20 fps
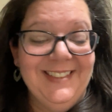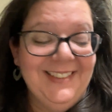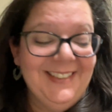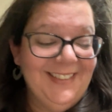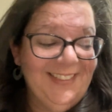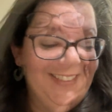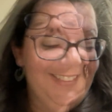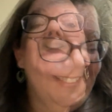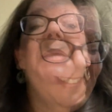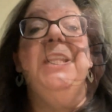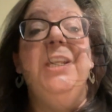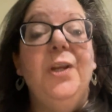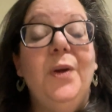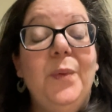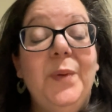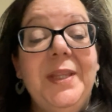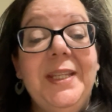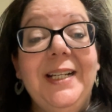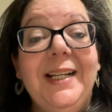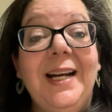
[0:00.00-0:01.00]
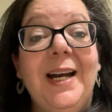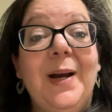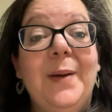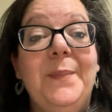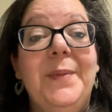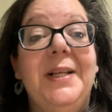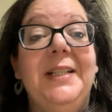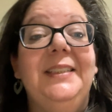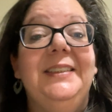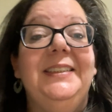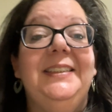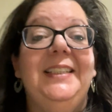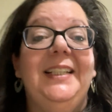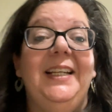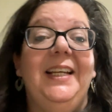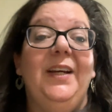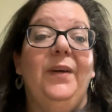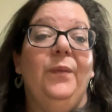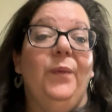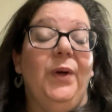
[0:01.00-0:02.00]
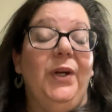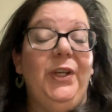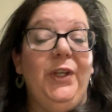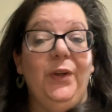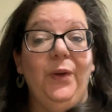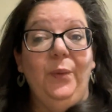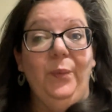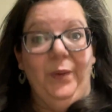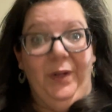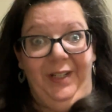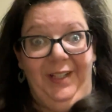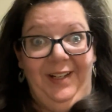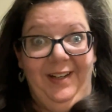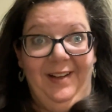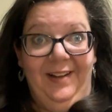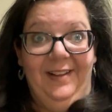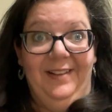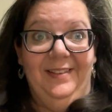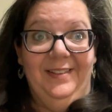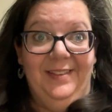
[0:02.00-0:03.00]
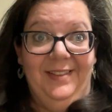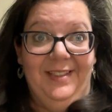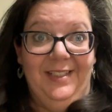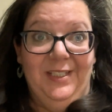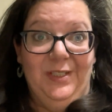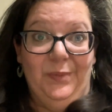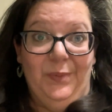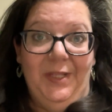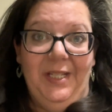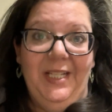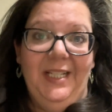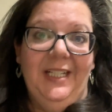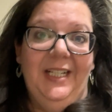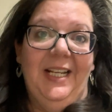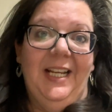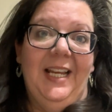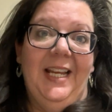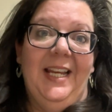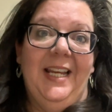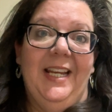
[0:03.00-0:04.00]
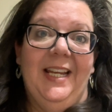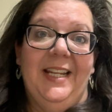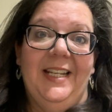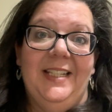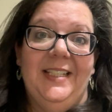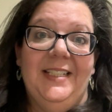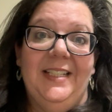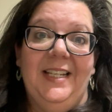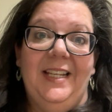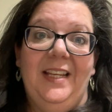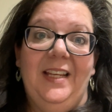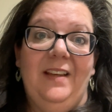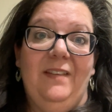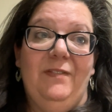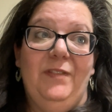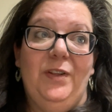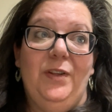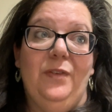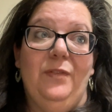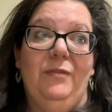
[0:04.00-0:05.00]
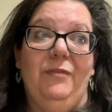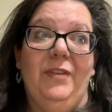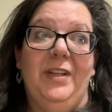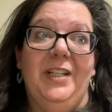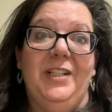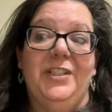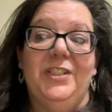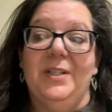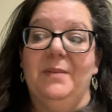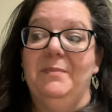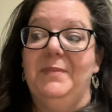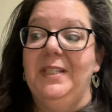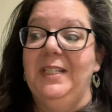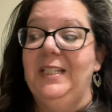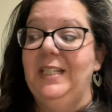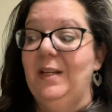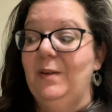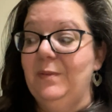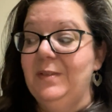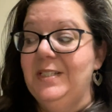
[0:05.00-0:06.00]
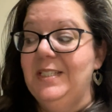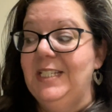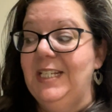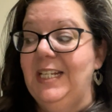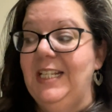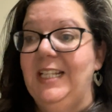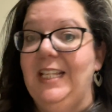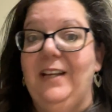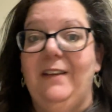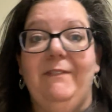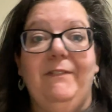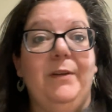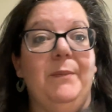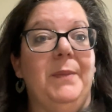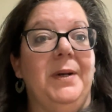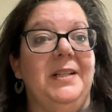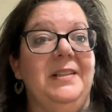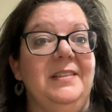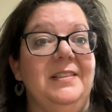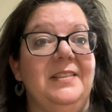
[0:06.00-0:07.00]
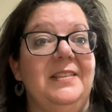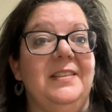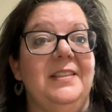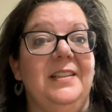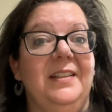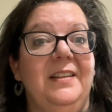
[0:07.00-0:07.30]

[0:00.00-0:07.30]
Let me know in the comments what you're working on this week and if you finished something that was sitting there for months,